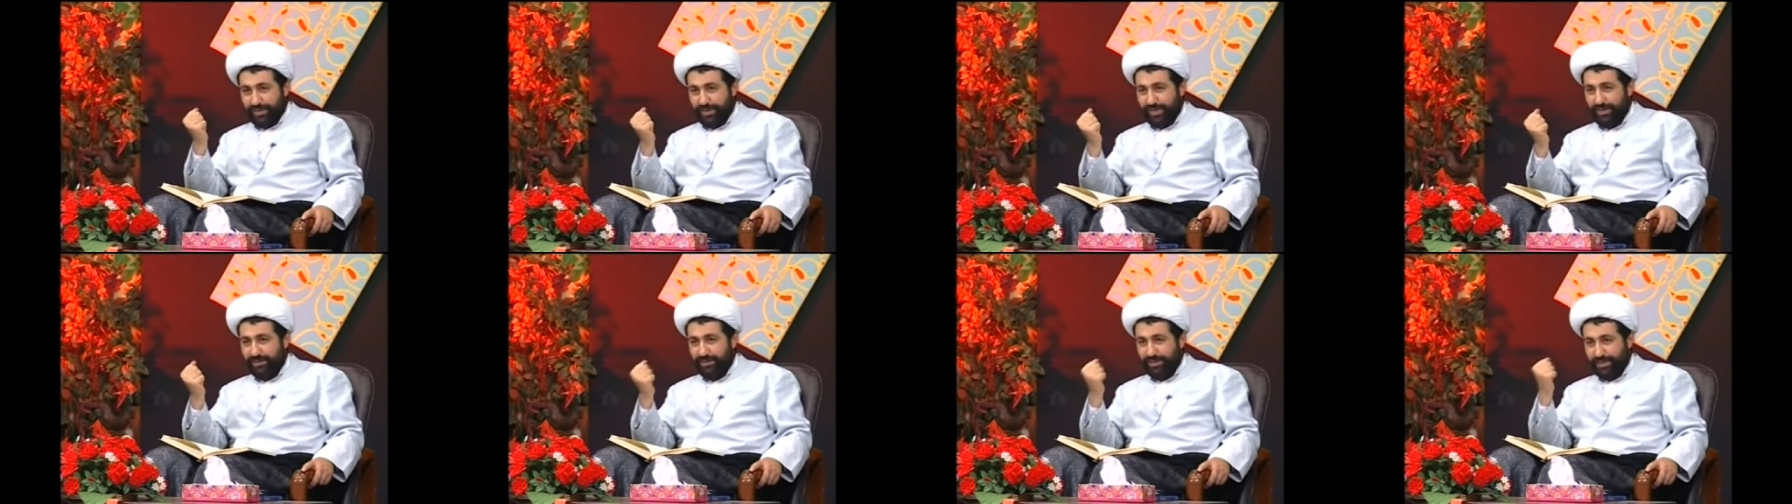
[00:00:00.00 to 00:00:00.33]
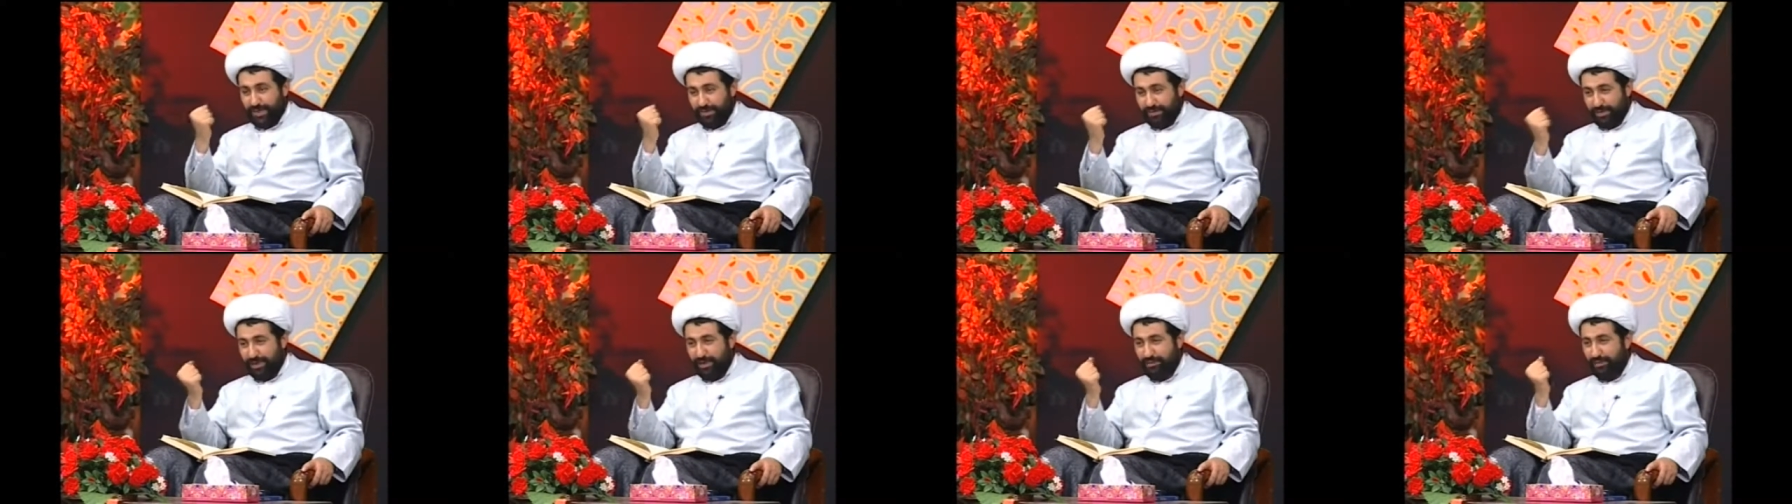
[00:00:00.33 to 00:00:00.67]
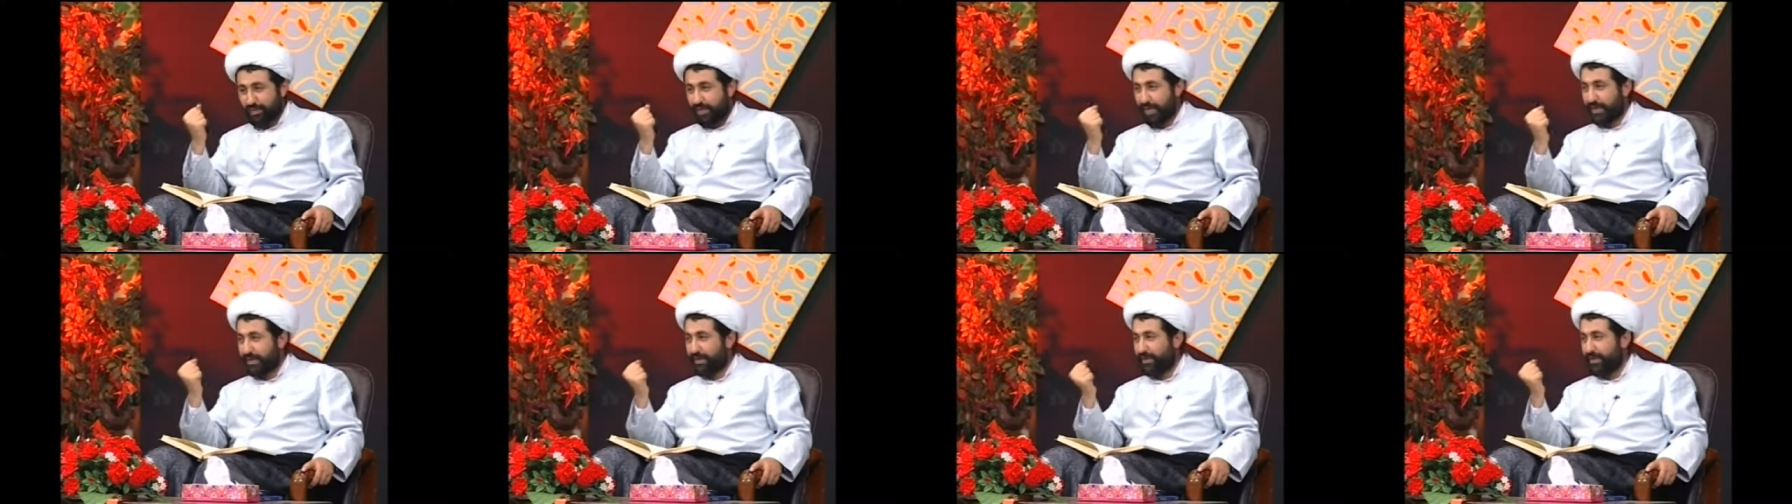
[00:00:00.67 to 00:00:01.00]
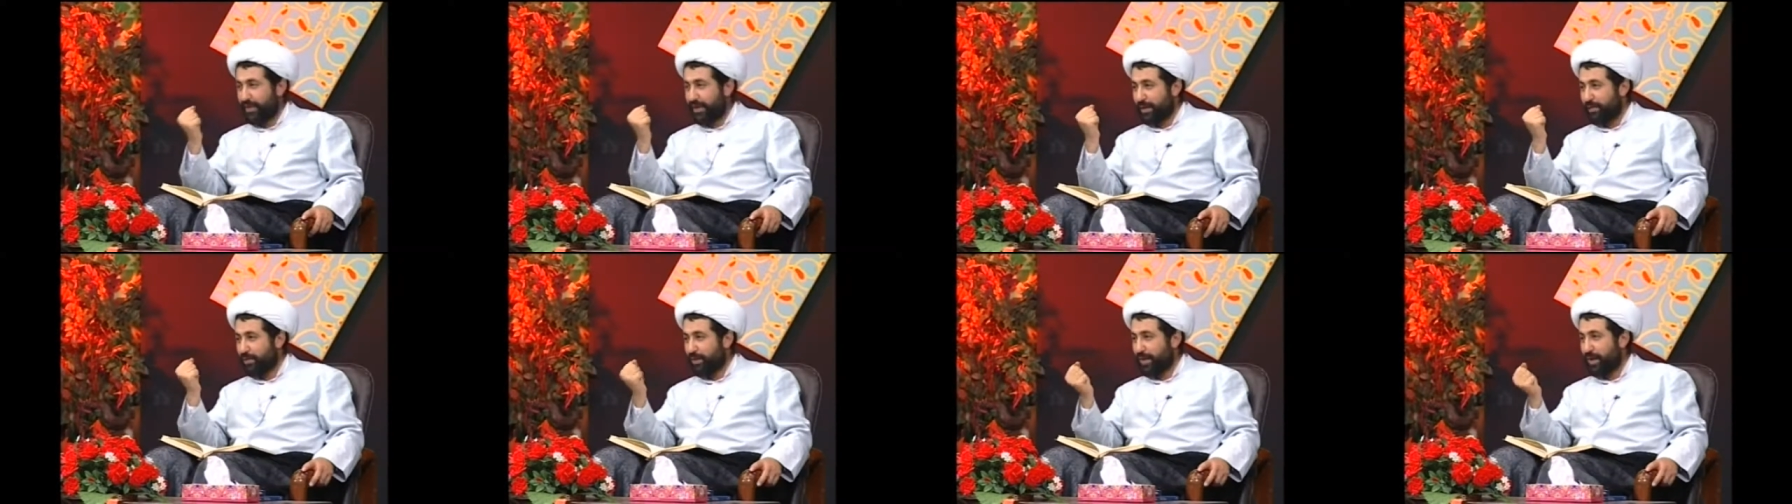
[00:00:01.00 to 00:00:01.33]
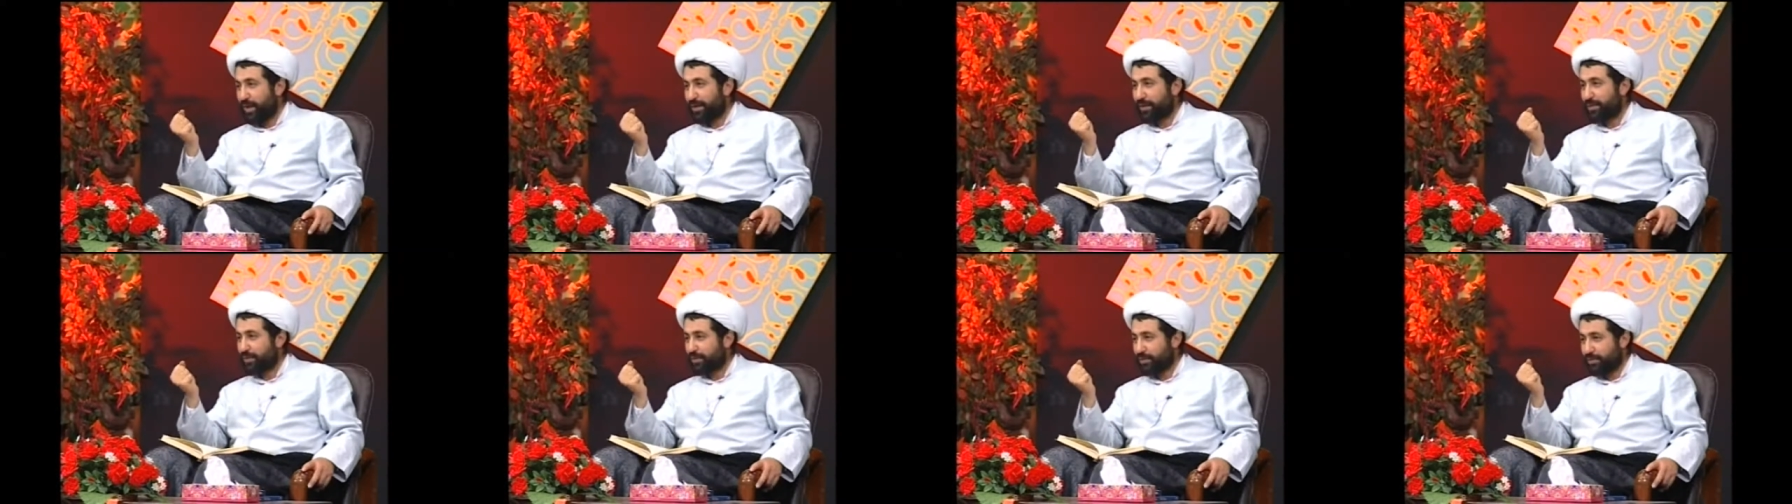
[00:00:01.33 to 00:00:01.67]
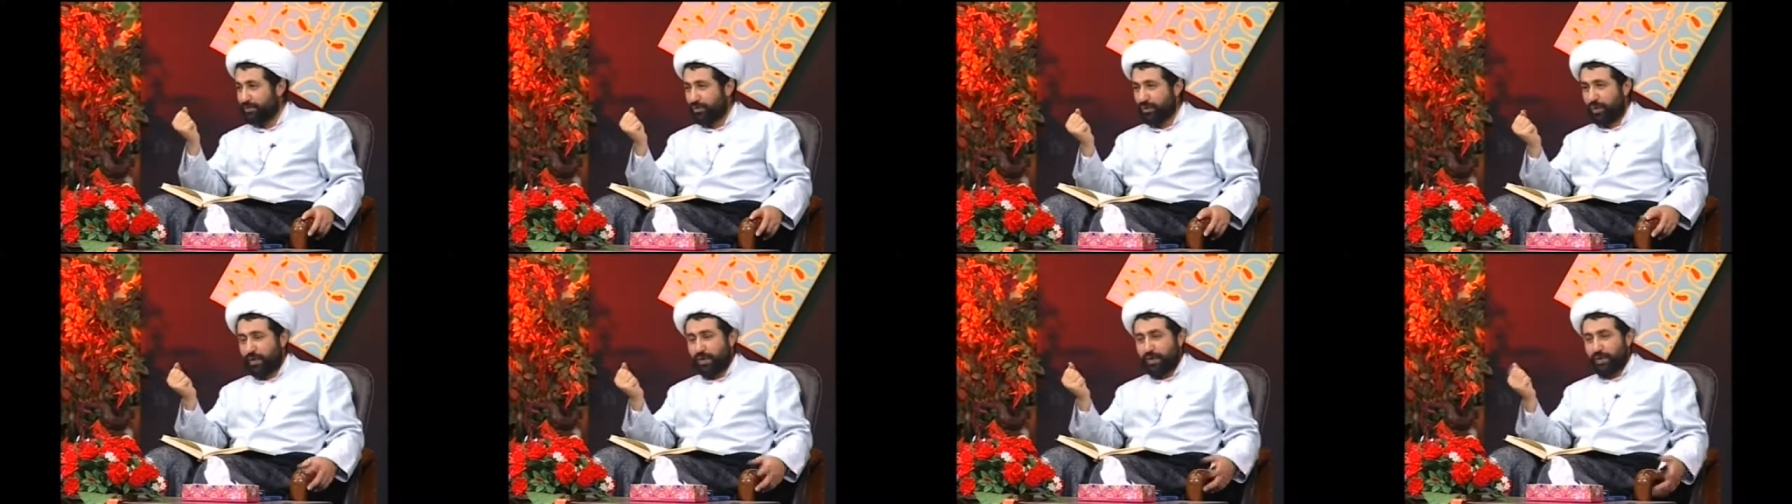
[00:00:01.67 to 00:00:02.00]
if something really belongs to
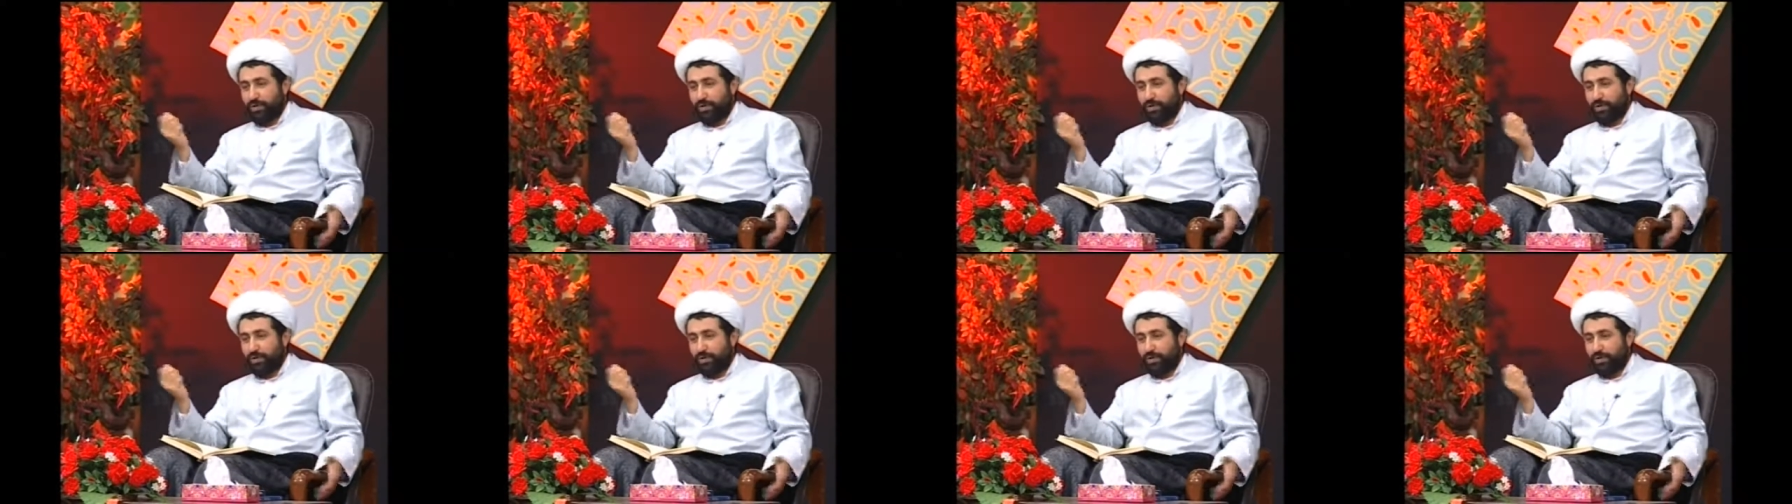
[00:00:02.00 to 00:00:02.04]
you,